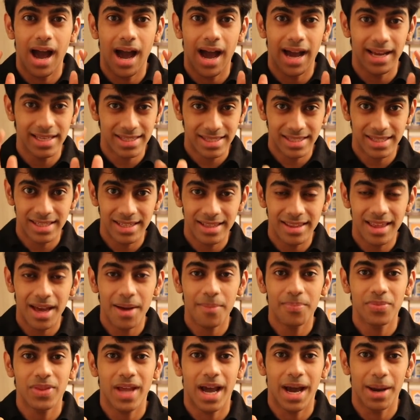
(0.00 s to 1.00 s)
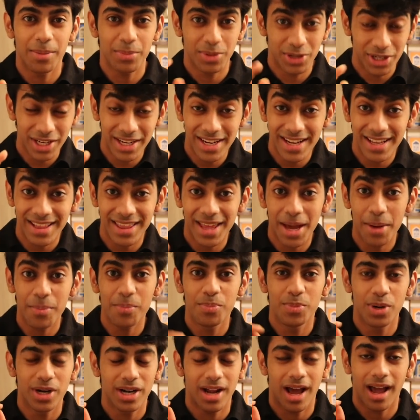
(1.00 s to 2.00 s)
I see them, I'm reading
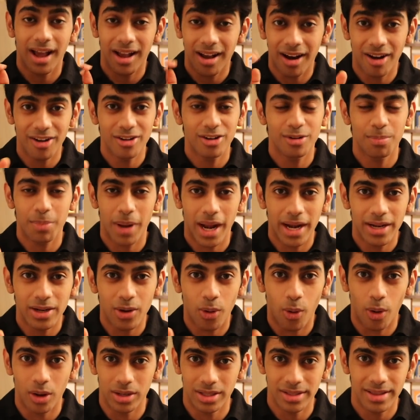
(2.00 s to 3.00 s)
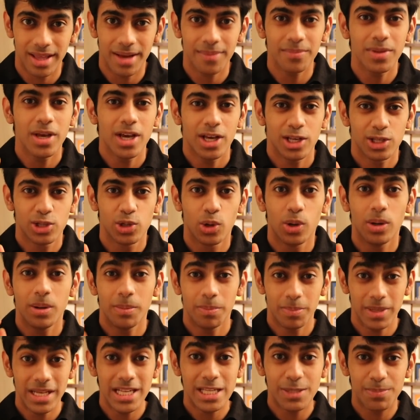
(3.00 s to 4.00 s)
them, but I can't reply to all of them.
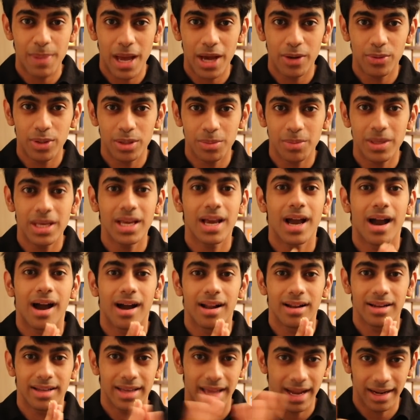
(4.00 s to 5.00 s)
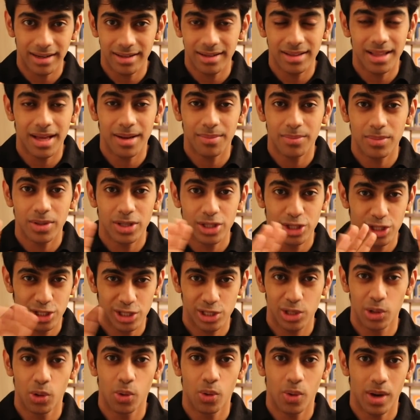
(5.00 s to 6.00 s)
So please bear with me. I'll get to them
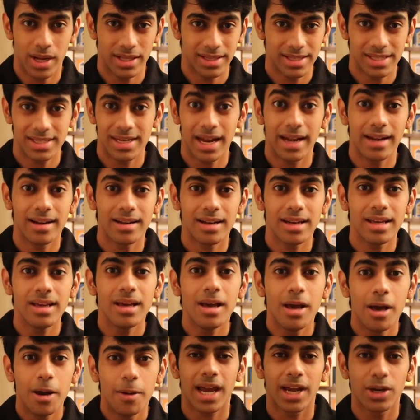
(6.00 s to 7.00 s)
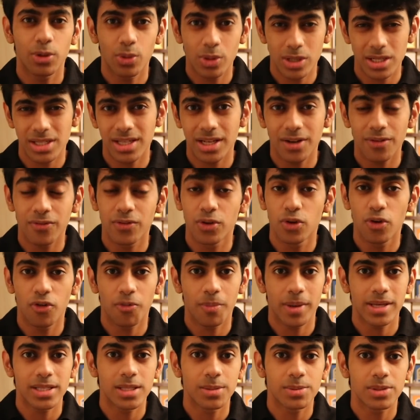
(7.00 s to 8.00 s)
slow and steadily. I noticed that a few of
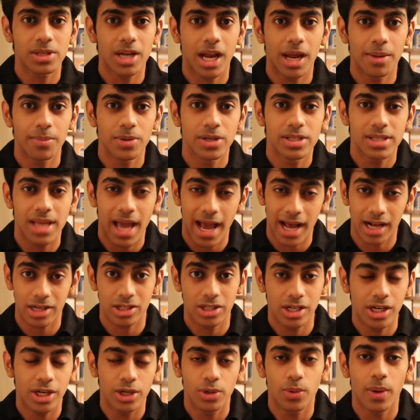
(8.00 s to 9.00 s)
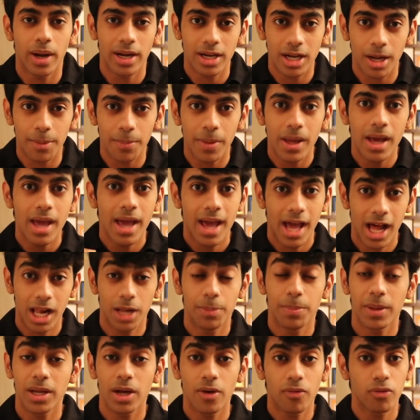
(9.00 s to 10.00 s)
my subscribers actually do end up
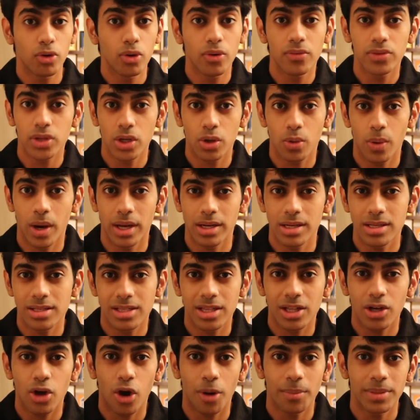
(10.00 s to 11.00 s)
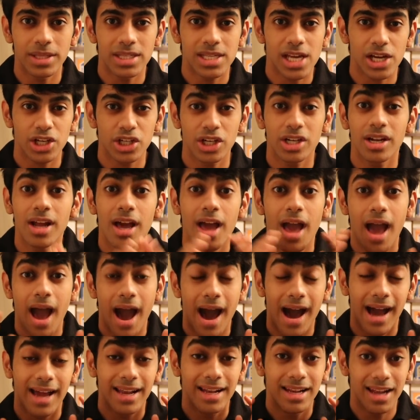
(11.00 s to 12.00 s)
helping a few of the queries in the comment section.
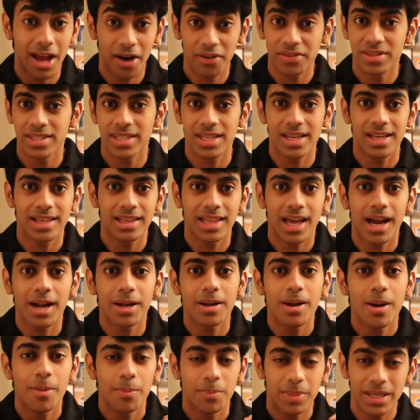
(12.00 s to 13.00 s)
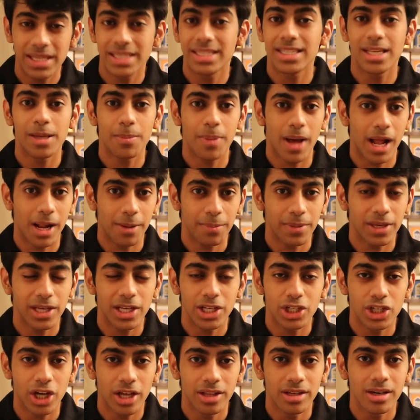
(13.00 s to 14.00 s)
I love seeing that. Please keep helping
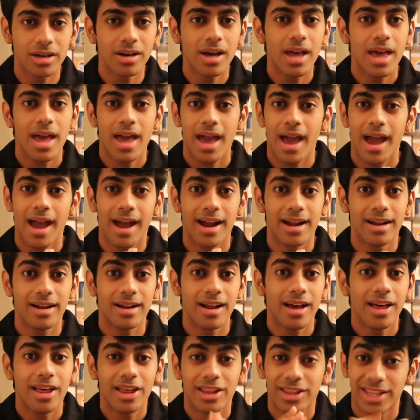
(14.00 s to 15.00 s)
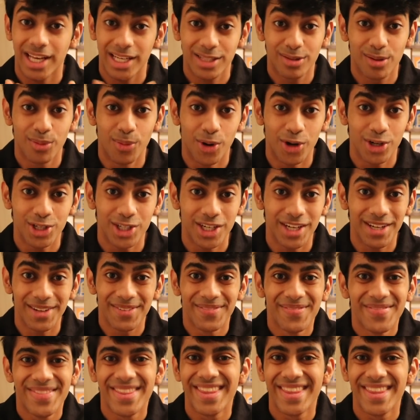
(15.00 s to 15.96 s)
each other. And thanks for watching.